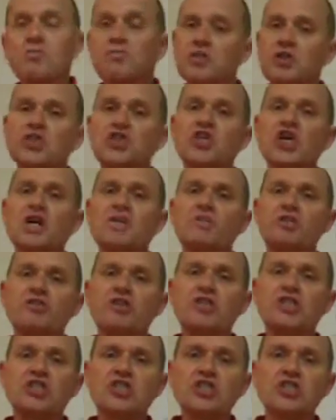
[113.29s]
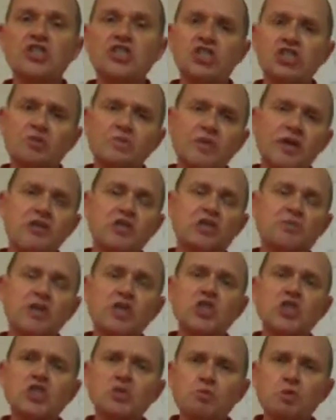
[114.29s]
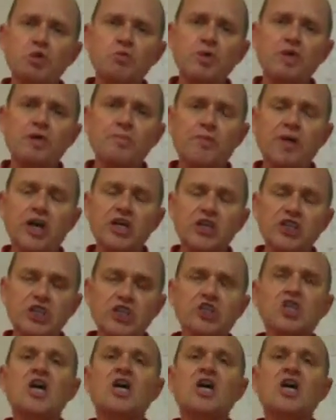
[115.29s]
but as time progresses, they should be able to make small manipulations